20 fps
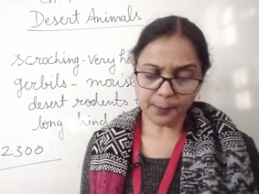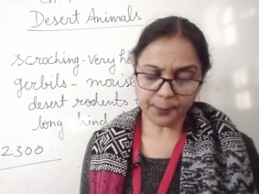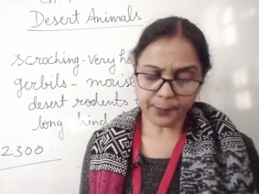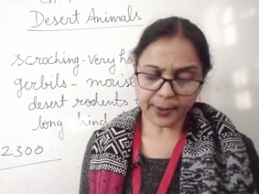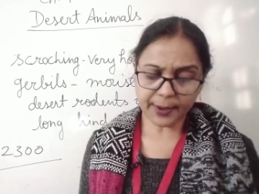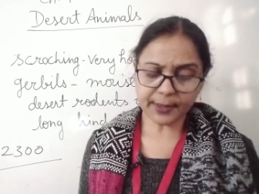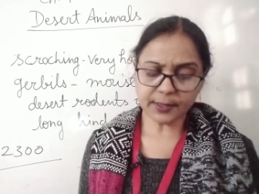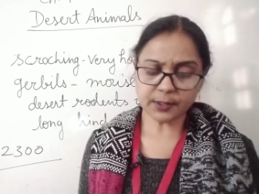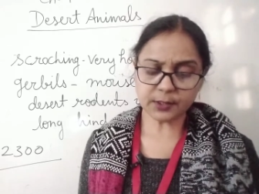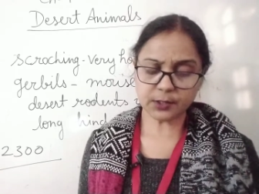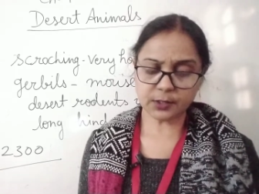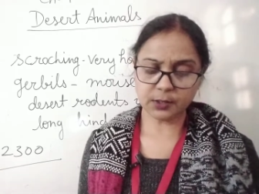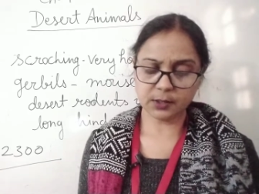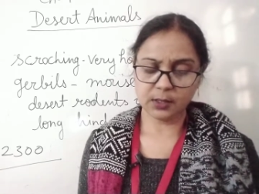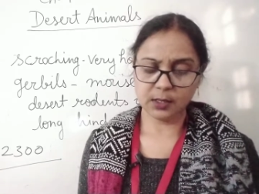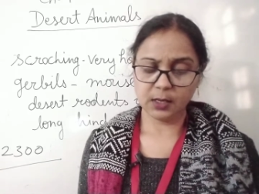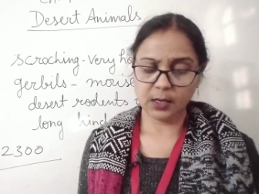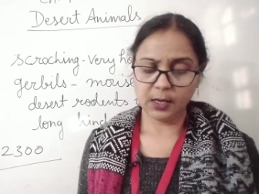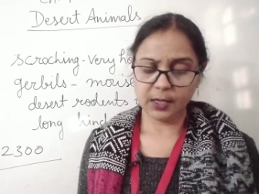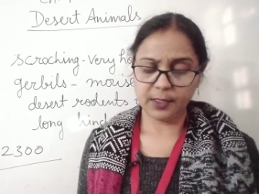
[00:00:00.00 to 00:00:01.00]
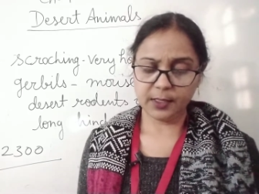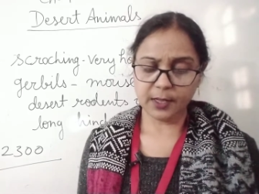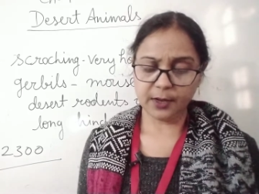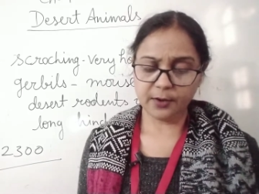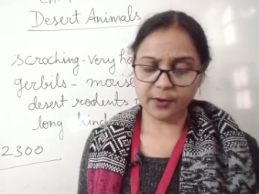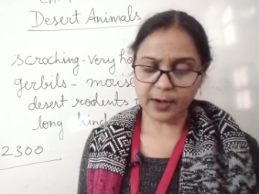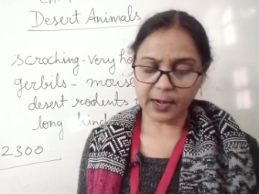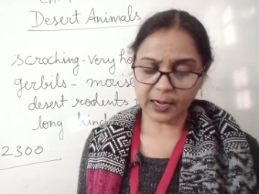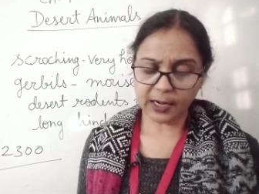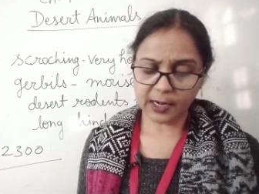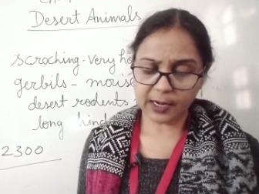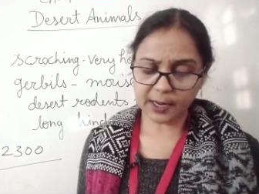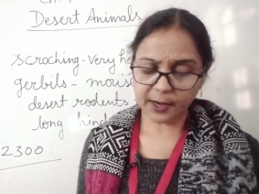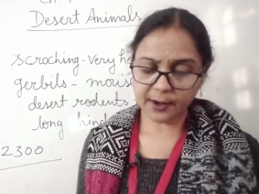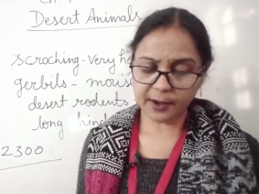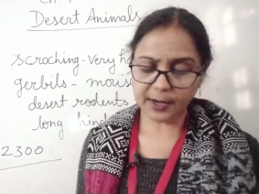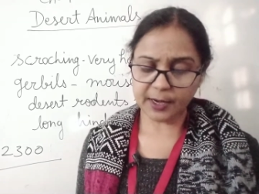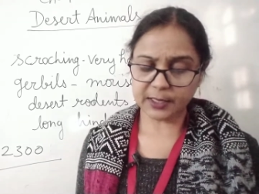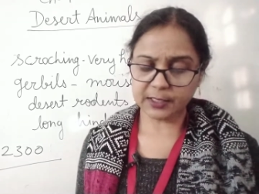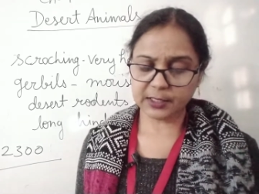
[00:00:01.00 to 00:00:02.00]
But the rattler
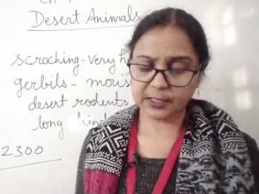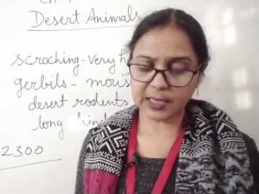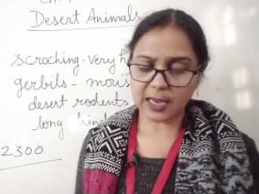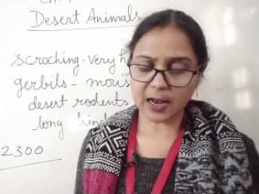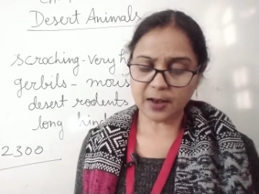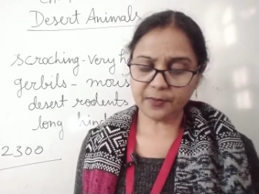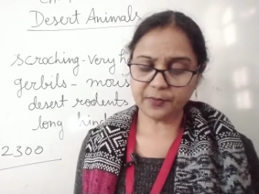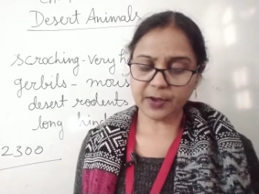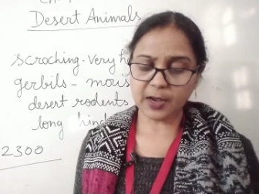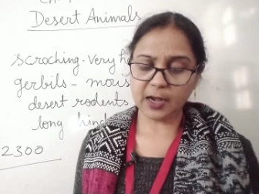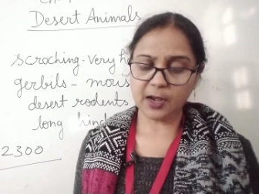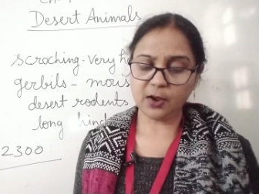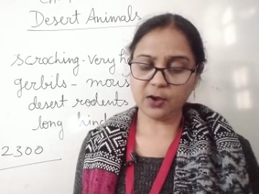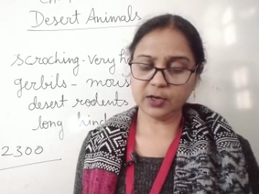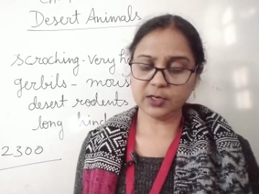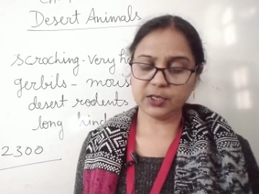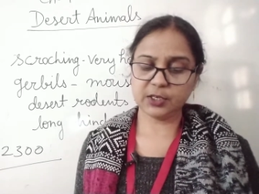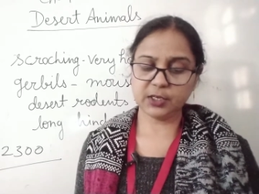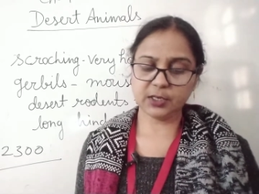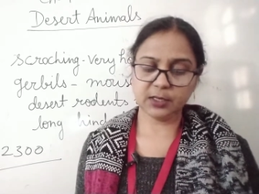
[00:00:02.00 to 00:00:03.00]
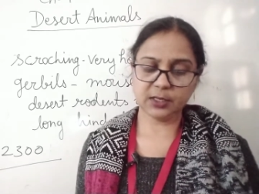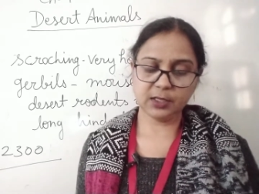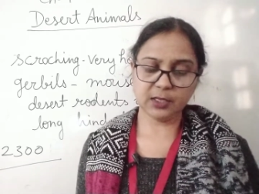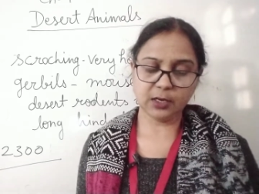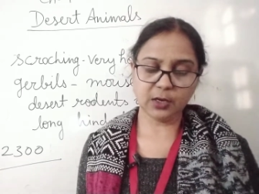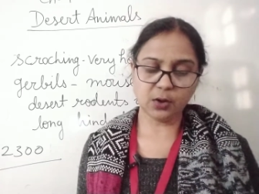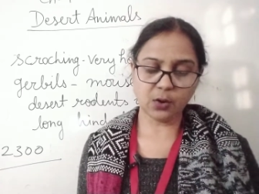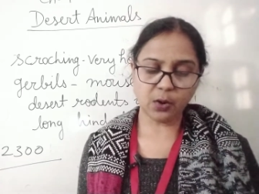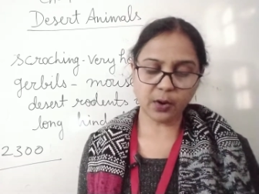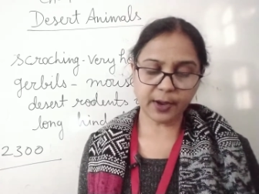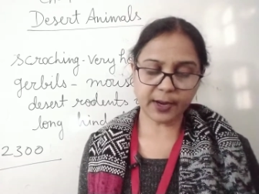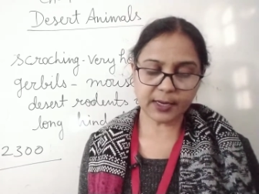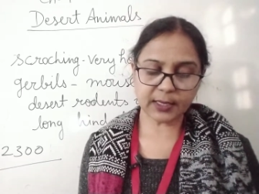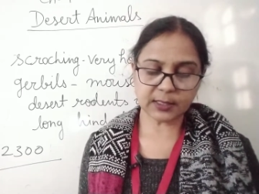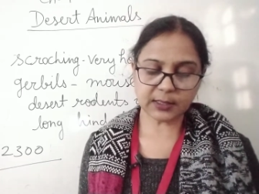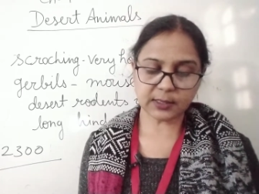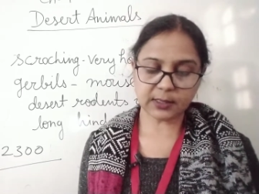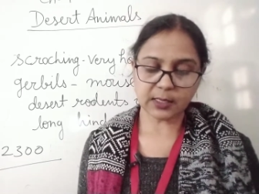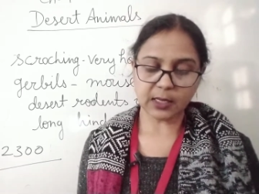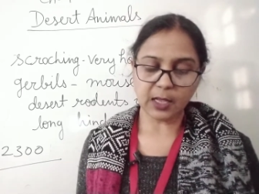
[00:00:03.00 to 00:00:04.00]
itself cannot hear the
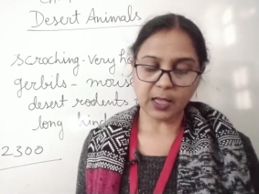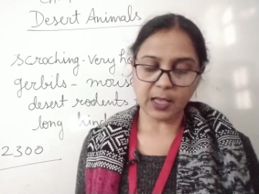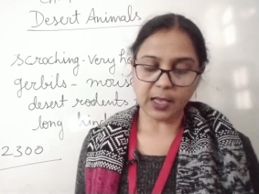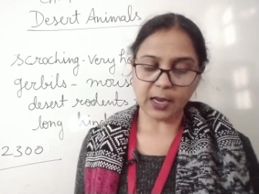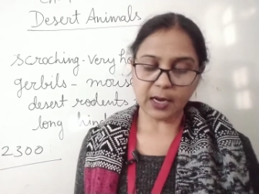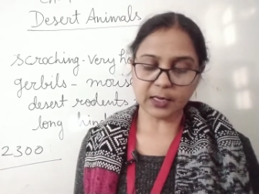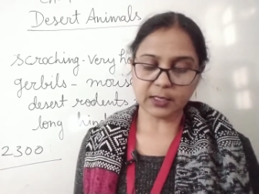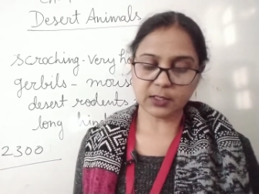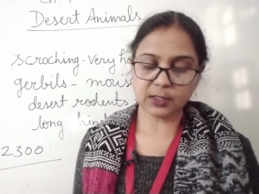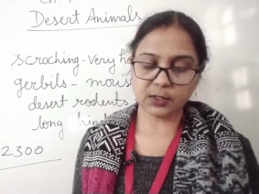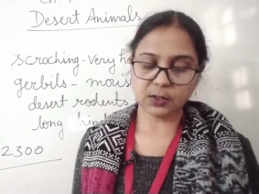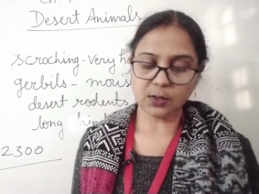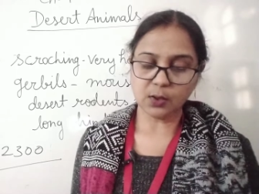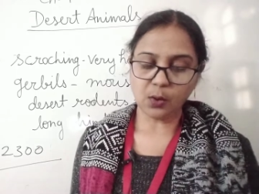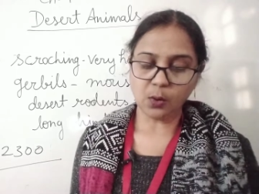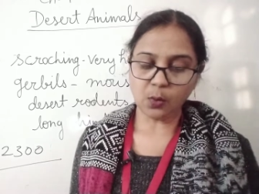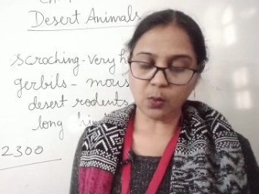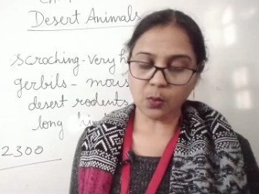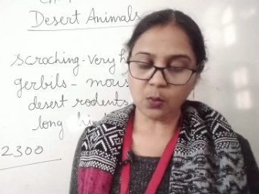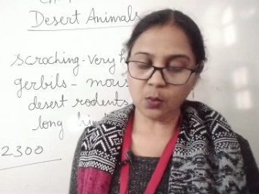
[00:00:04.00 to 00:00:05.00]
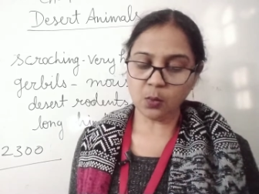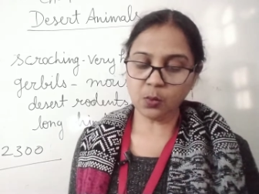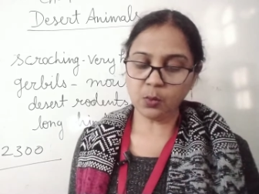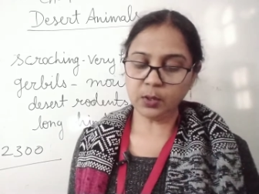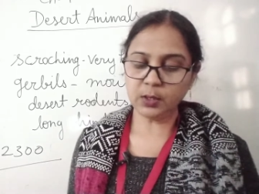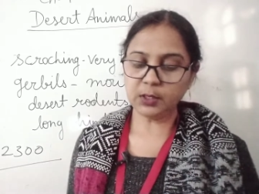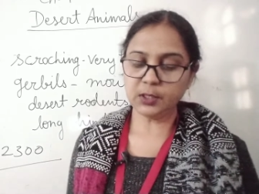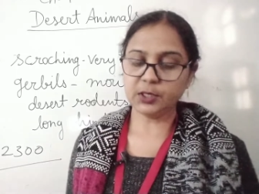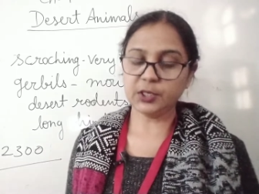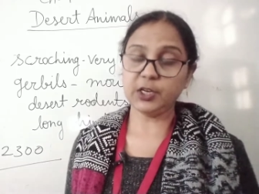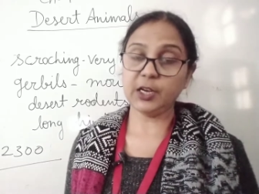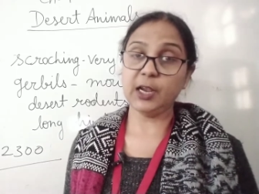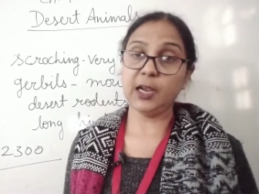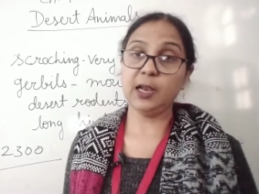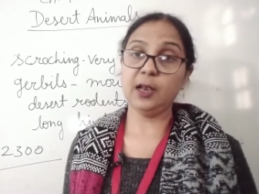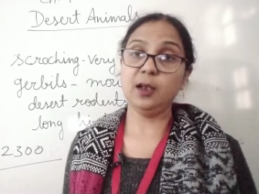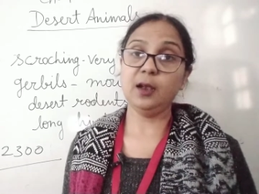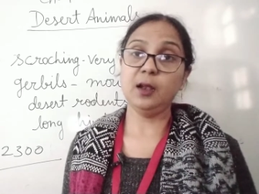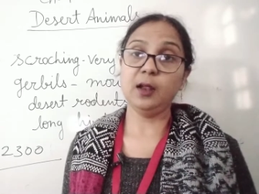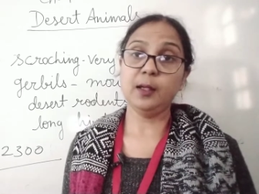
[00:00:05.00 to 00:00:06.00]
noise its own
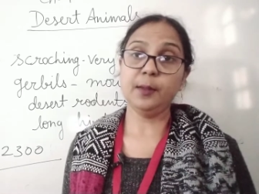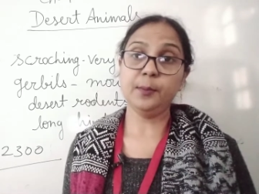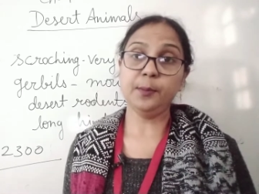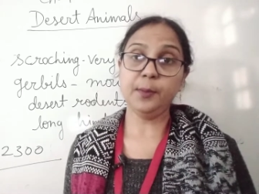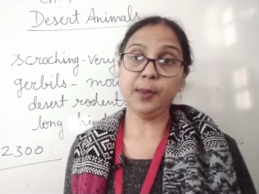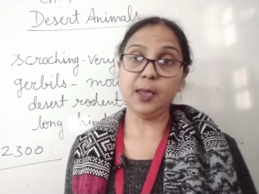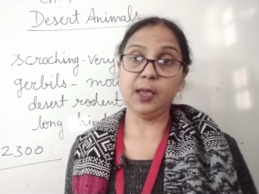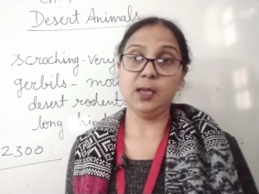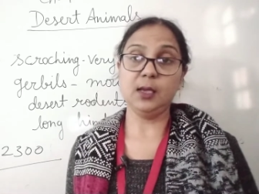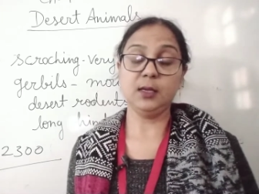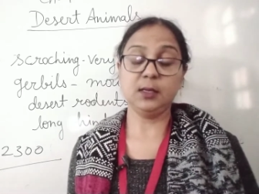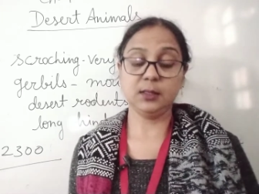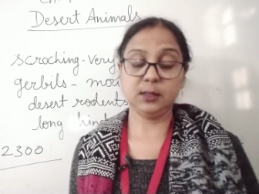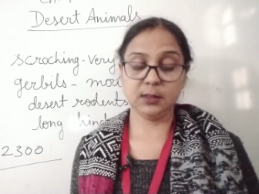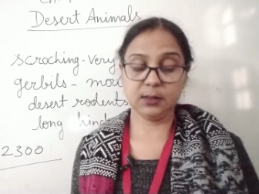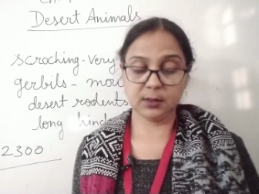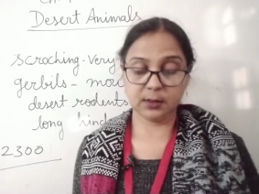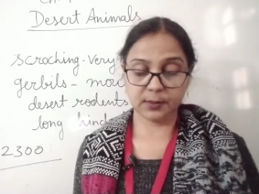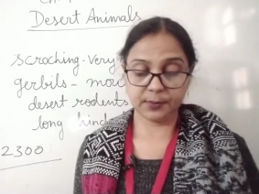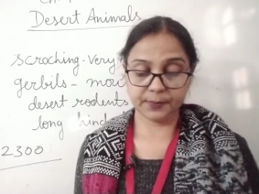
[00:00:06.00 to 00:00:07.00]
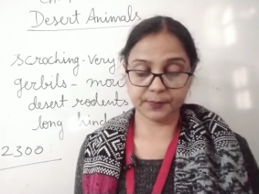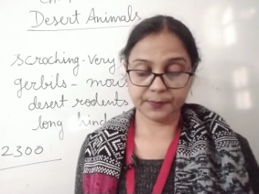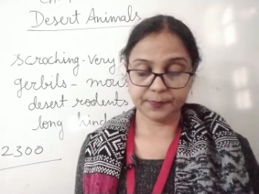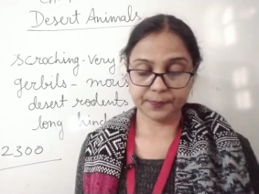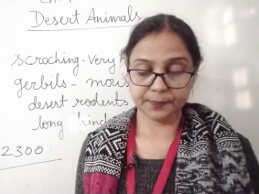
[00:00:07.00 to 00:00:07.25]
tail makes.